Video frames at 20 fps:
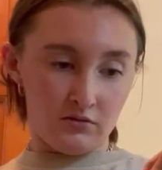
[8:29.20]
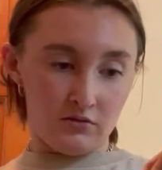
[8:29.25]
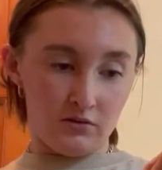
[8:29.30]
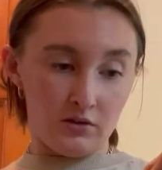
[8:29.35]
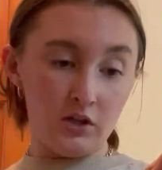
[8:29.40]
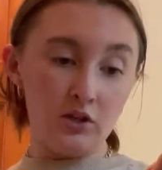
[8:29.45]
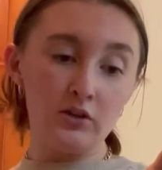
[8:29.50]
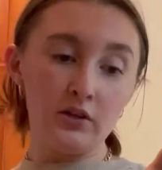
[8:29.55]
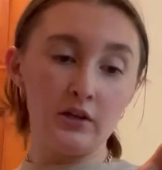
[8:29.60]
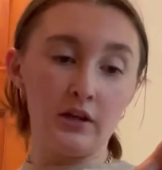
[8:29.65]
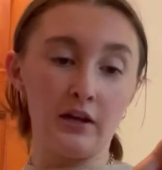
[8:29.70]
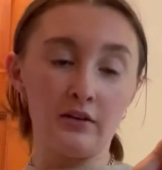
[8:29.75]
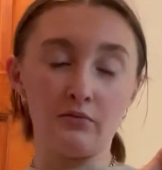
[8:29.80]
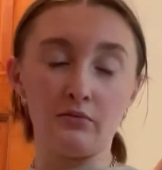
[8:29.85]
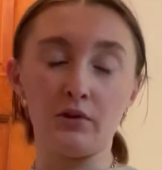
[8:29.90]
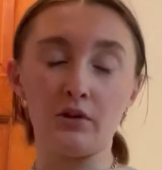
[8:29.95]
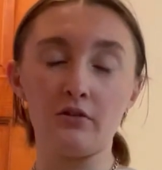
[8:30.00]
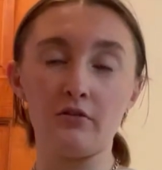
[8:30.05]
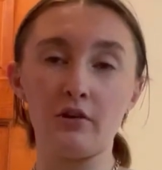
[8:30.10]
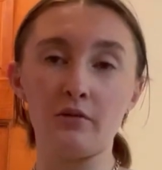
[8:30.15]
It only has
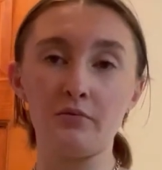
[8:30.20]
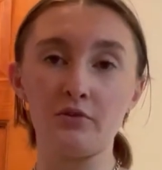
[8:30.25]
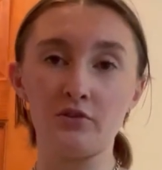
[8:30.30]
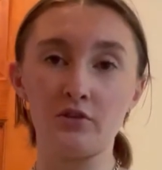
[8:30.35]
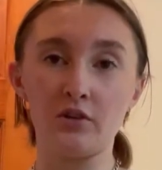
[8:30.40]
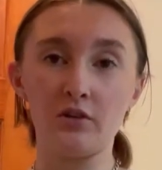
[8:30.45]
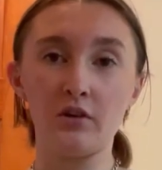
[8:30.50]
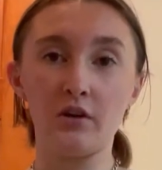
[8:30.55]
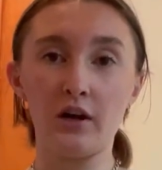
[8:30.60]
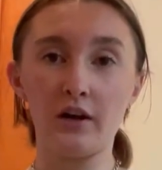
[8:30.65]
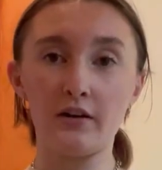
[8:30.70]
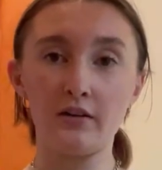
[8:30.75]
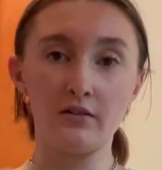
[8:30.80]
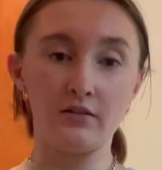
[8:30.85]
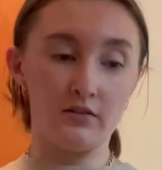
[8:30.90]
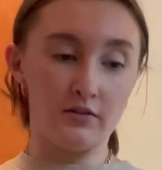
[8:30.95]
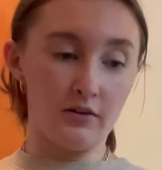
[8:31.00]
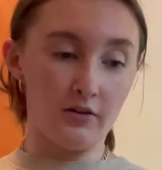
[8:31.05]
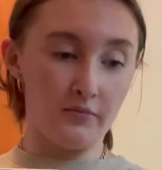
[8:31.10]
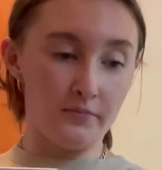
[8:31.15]
1 gram sugar added,
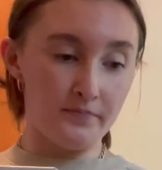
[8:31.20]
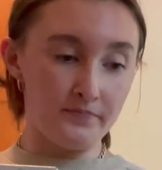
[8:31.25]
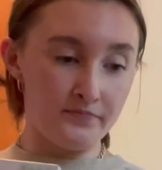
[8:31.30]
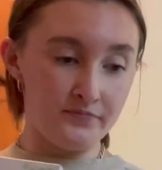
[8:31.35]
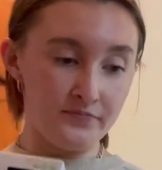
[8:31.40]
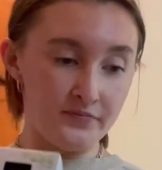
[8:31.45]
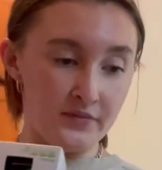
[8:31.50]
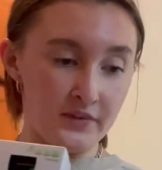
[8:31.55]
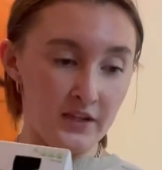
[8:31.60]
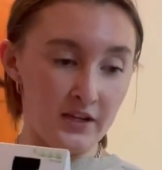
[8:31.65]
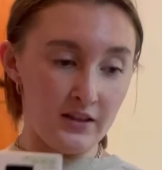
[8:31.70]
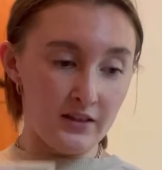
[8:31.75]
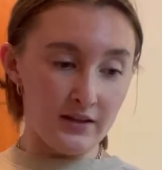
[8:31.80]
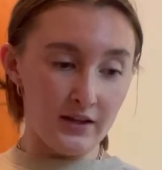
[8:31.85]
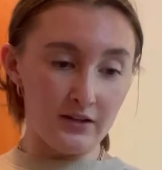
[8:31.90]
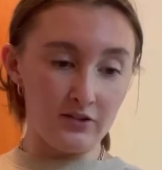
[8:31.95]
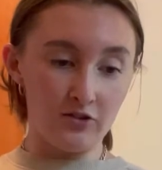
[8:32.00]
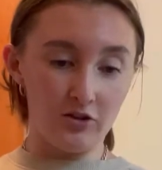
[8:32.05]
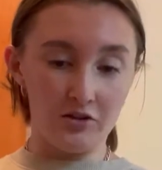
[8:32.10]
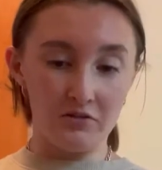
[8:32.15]
so
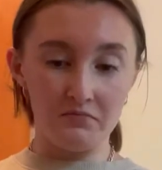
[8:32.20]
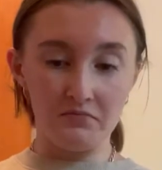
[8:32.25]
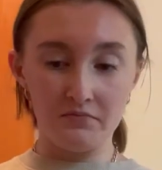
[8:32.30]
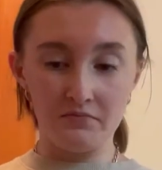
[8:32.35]
that's good.